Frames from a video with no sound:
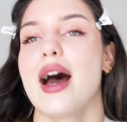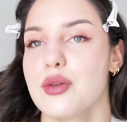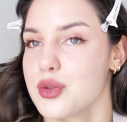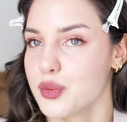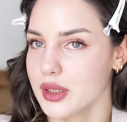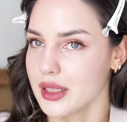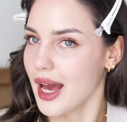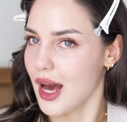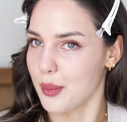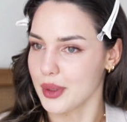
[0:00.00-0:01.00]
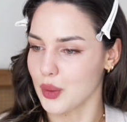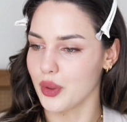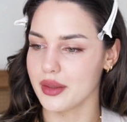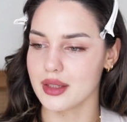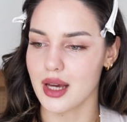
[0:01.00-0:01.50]
I was really happy
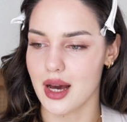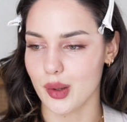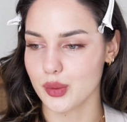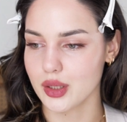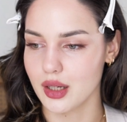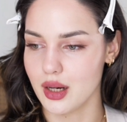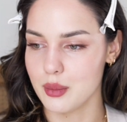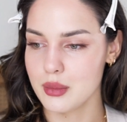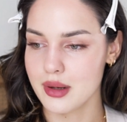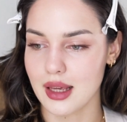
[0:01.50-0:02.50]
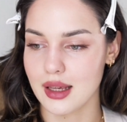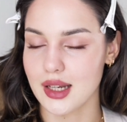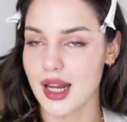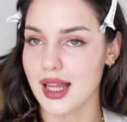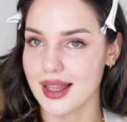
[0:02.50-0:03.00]
with the outcome.
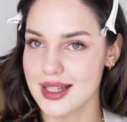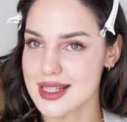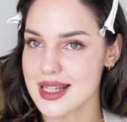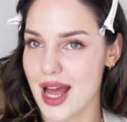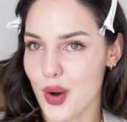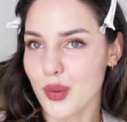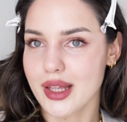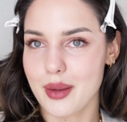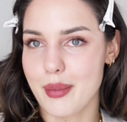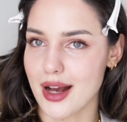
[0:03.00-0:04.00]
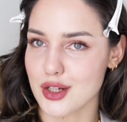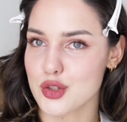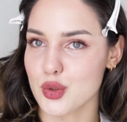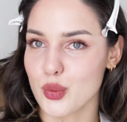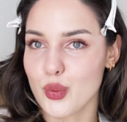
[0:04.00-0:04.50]
And let's now get back
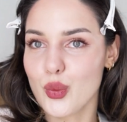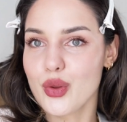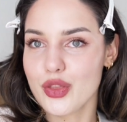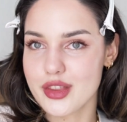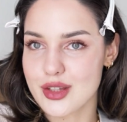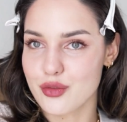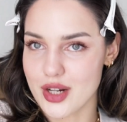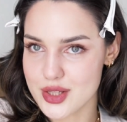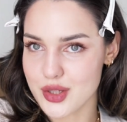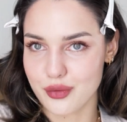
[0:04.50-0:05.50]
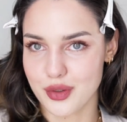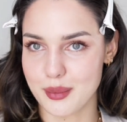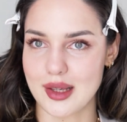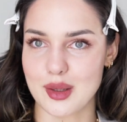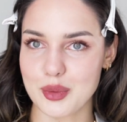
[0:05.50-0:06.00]
to the rest of the
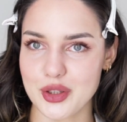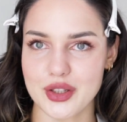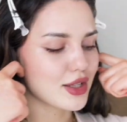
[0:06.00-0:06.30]
makeup look.